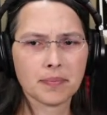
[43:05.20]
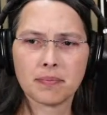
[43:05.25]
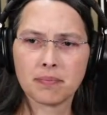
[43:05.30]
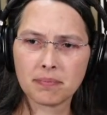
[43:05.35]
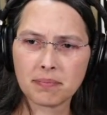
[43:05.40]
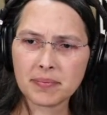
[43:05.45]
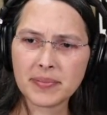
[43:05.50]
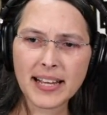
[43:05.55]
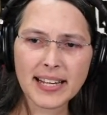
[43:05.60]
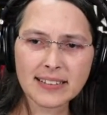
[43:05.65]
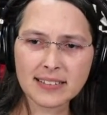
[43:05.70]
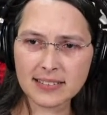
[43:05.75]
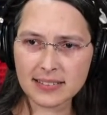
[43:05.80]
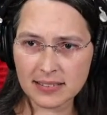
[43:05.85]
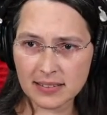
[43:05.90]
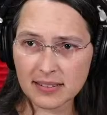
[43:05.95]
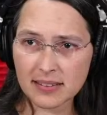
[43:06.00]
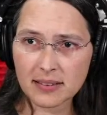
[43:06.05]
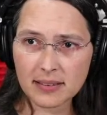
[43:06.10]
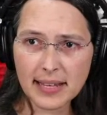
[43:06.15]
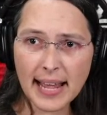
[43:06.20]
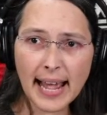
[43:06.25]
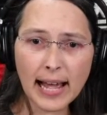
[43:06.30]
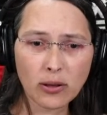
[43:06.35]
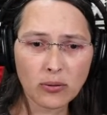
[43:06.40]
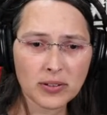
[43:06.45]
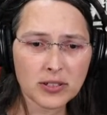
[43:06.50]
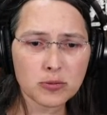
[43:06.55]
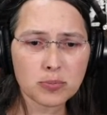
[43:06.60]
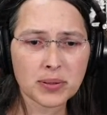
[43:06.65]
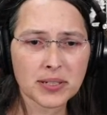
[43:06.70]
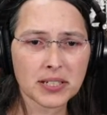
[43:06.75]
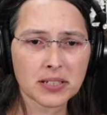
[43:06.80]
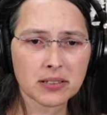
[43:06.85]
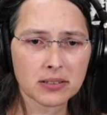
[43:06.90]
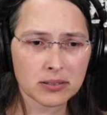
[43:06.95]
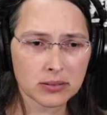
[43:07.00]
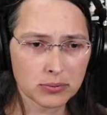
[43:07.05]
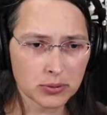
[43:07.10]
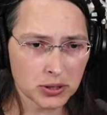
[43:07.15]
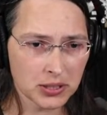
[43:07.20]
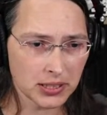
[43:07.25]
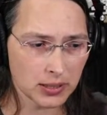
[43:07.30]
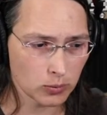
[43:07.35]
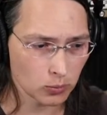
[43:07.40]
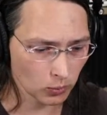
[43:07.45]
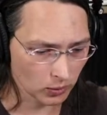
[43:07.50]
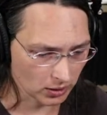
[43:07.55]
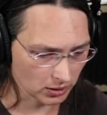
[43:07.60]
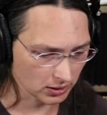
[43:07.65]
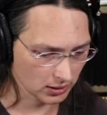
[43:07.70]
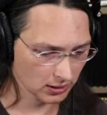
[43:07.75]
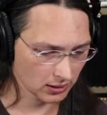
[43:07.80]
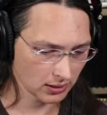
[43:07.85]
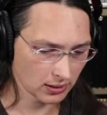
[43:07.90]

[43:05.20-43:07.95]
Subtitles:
that's how this particular routine works.